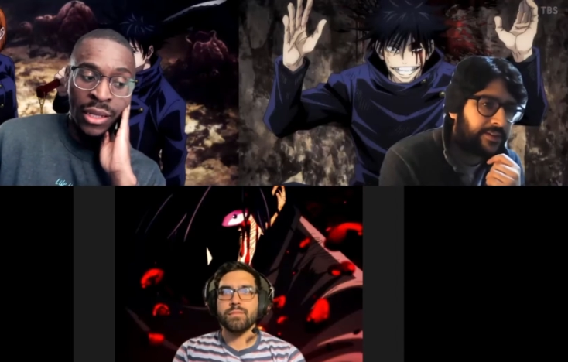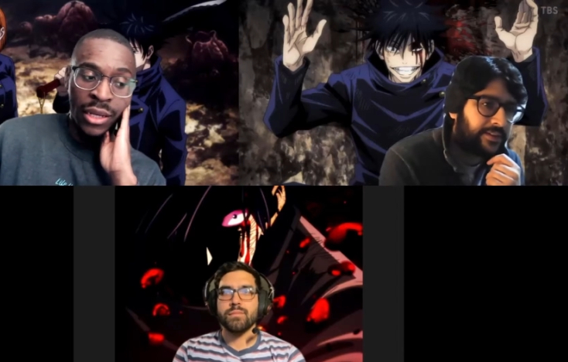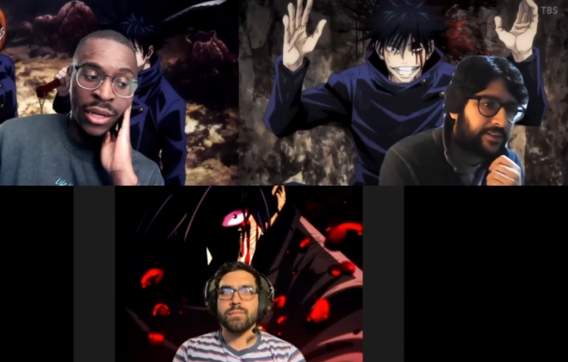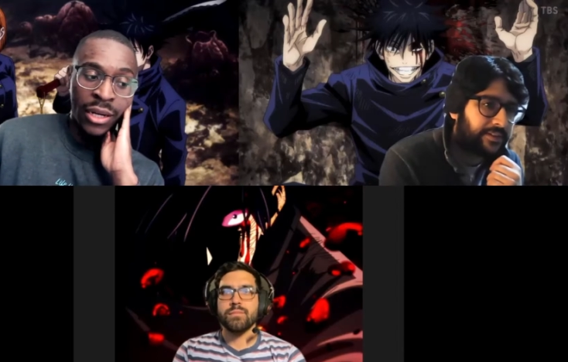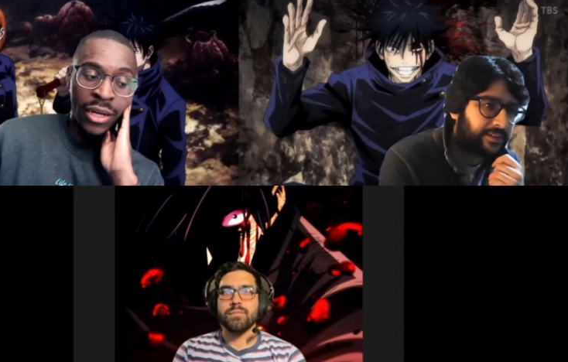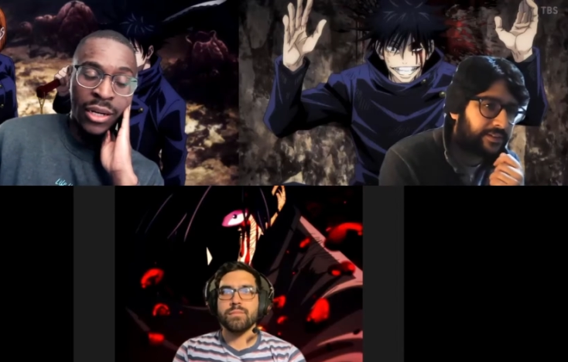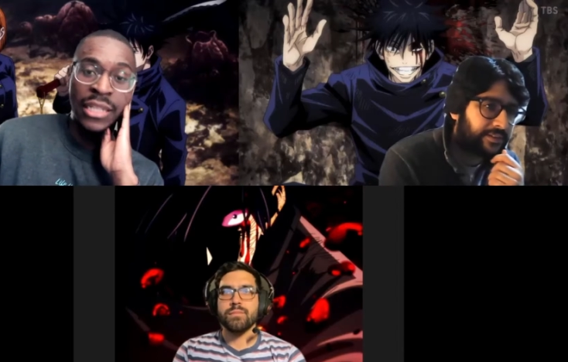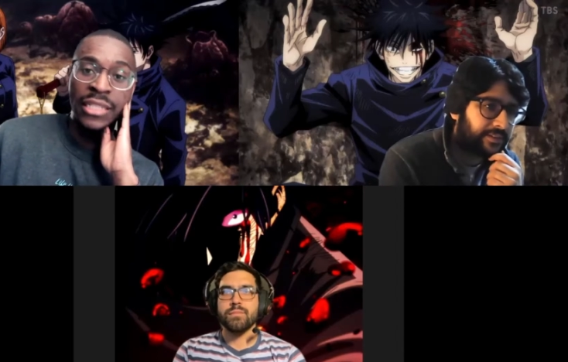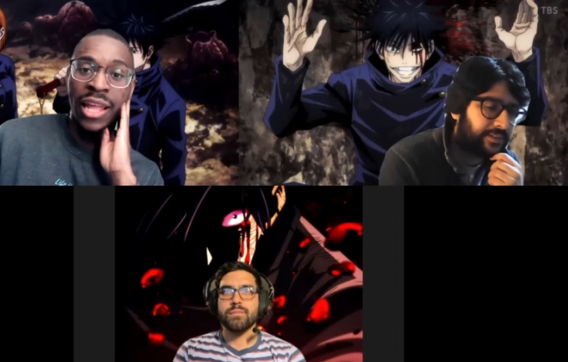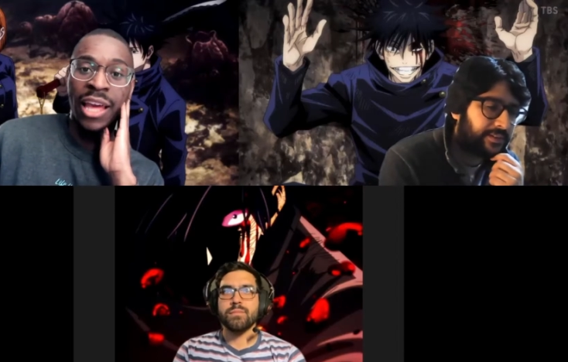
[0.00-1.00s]
Speaker 1: Uh,
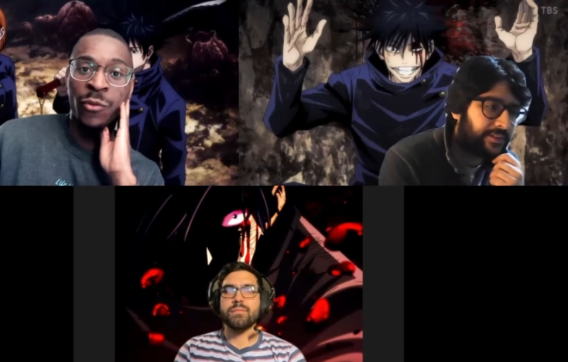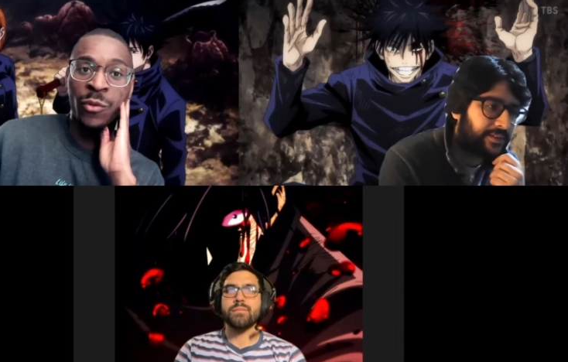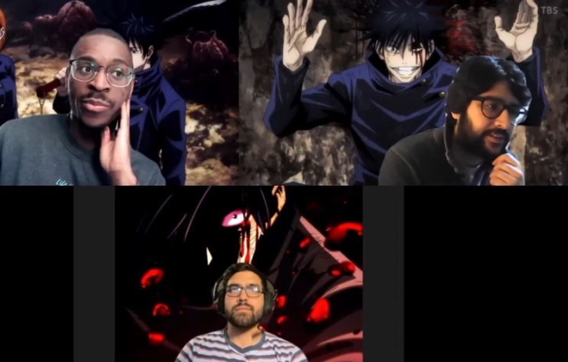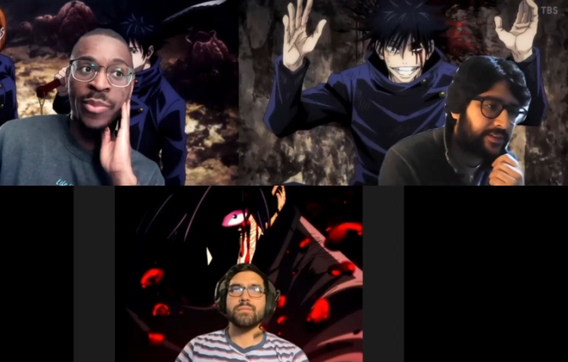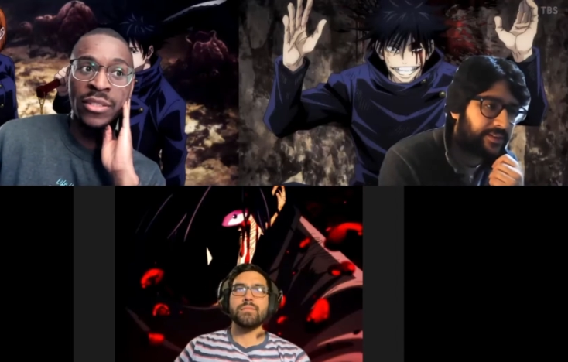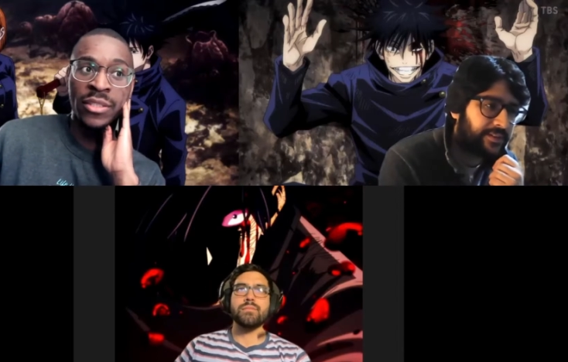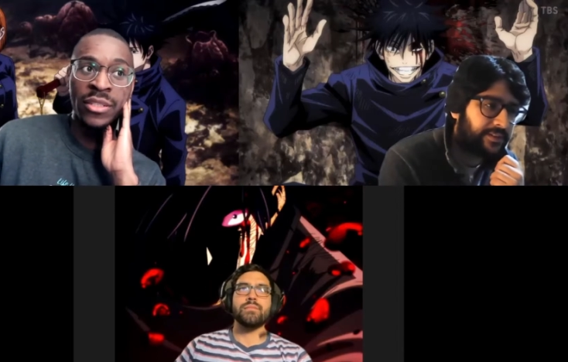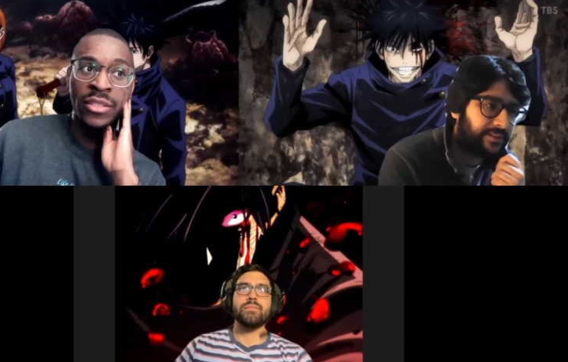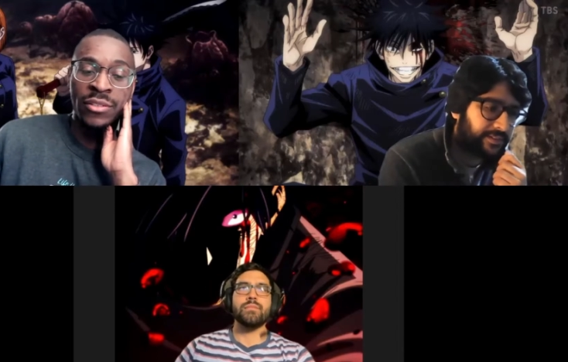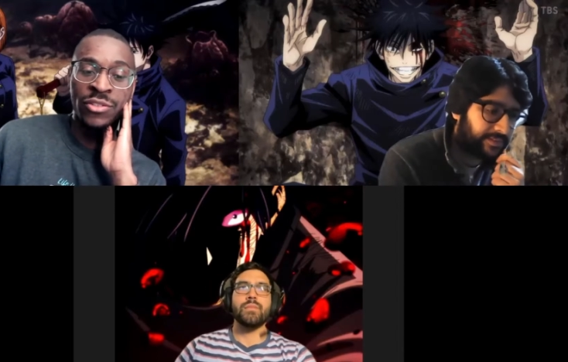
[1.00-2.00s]
his life was
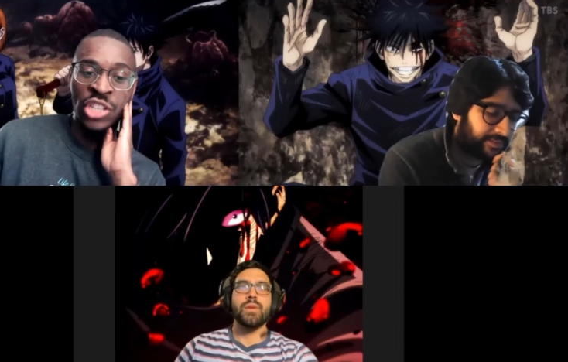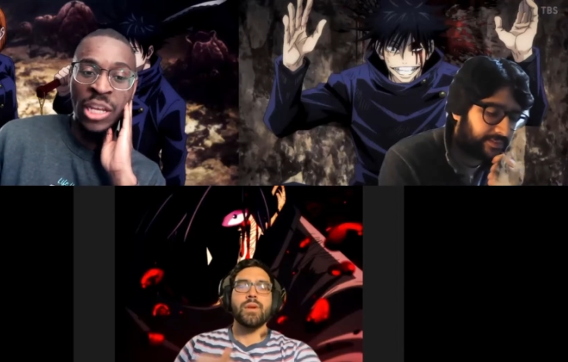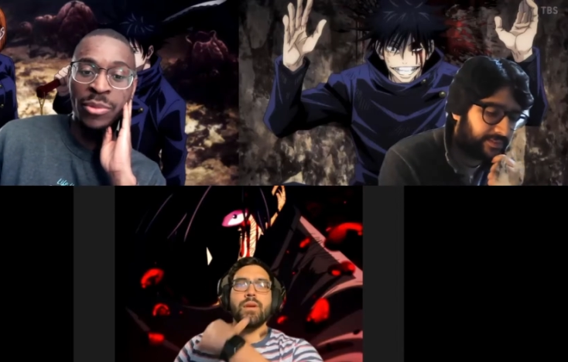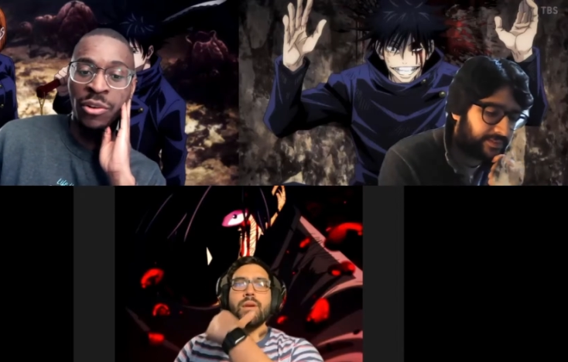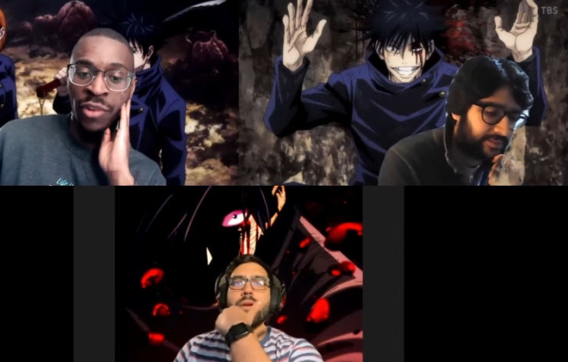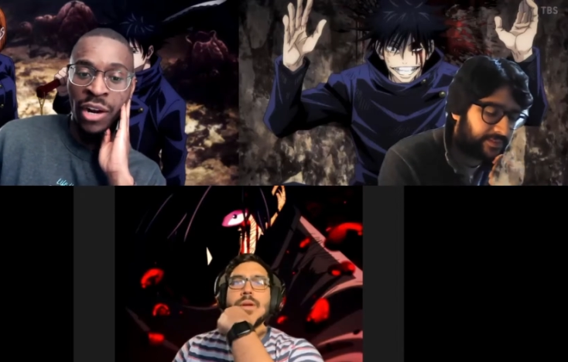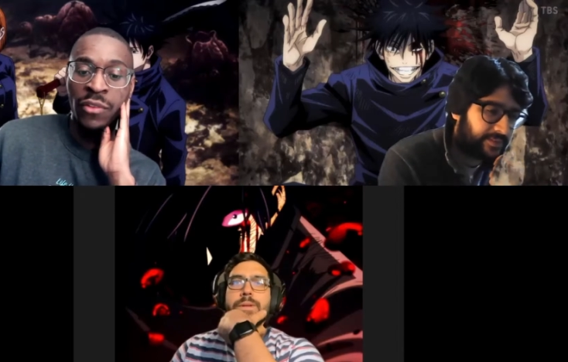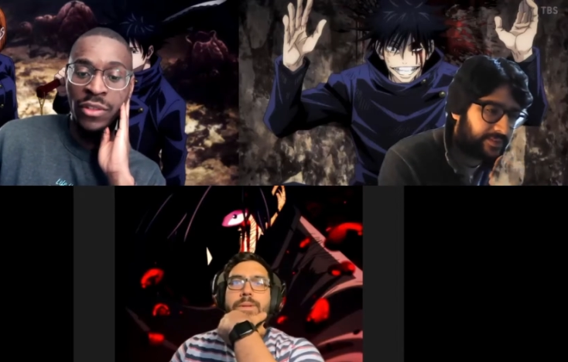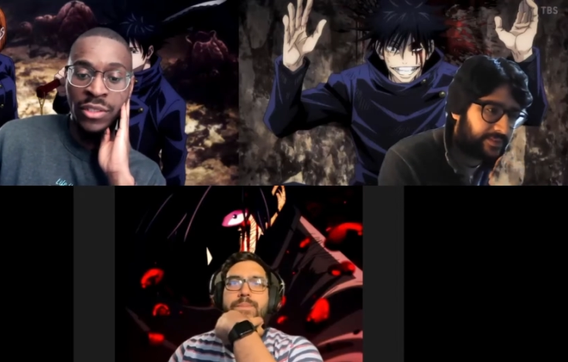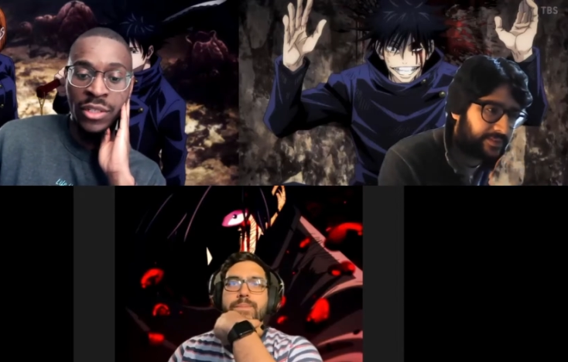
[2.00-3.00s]
basically shaped around
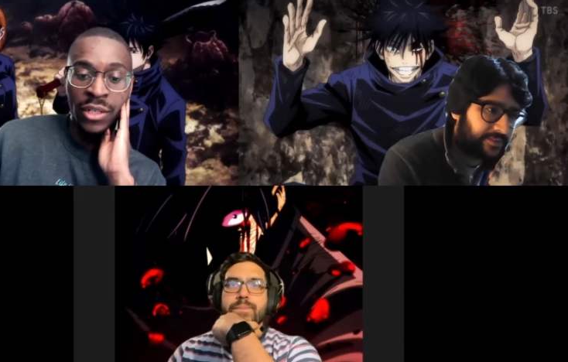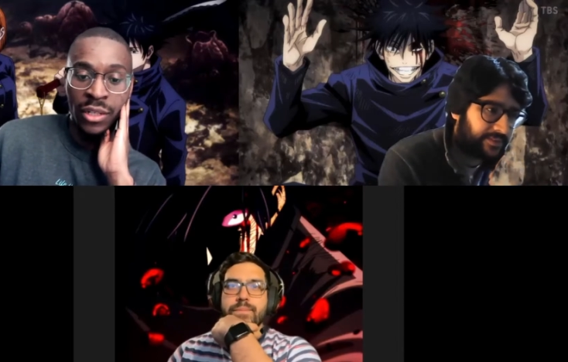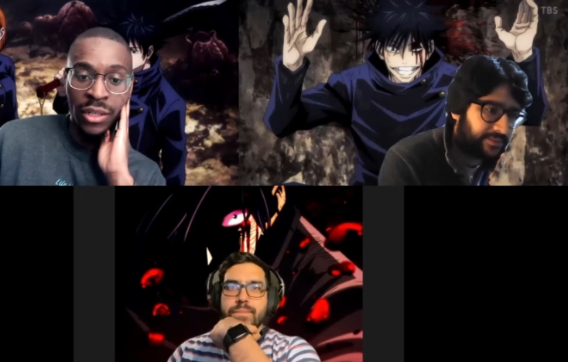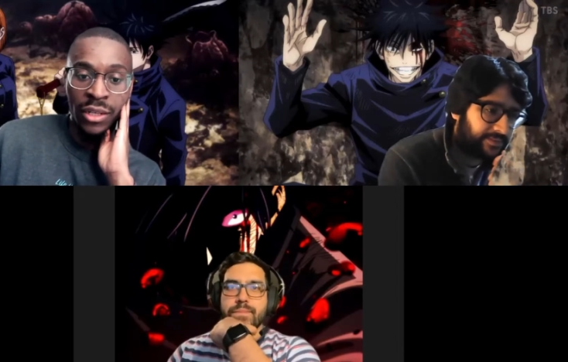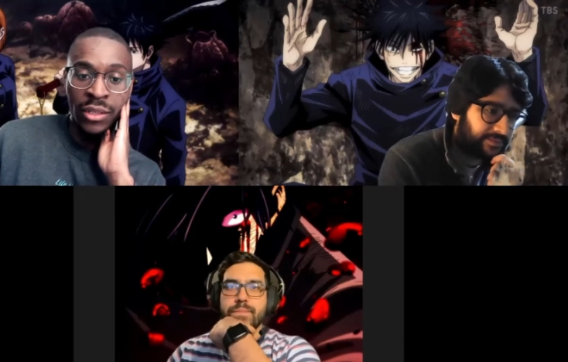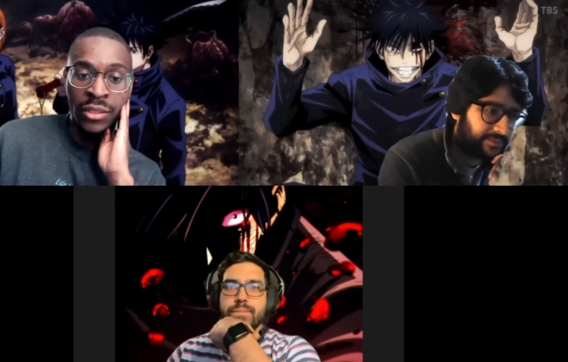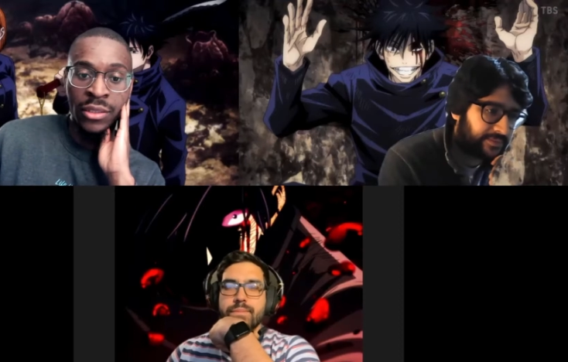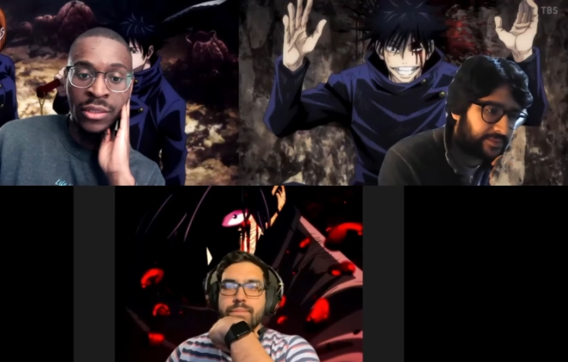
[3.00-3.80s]
the Zenin clan.